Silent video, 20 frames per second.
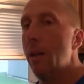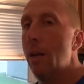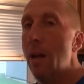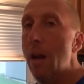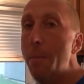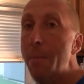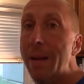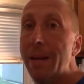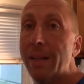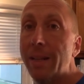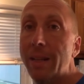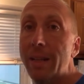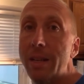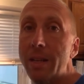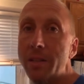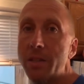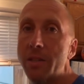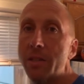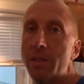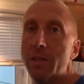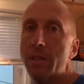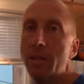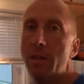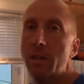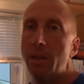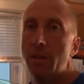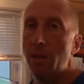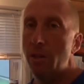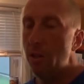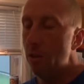I make lists
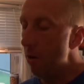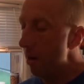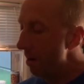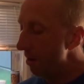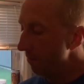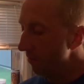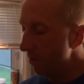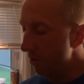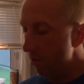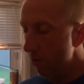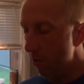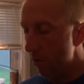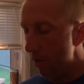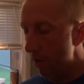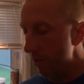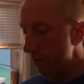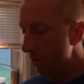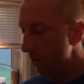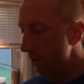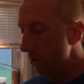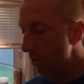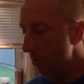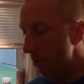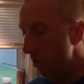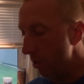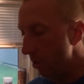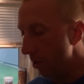you have to do this. You,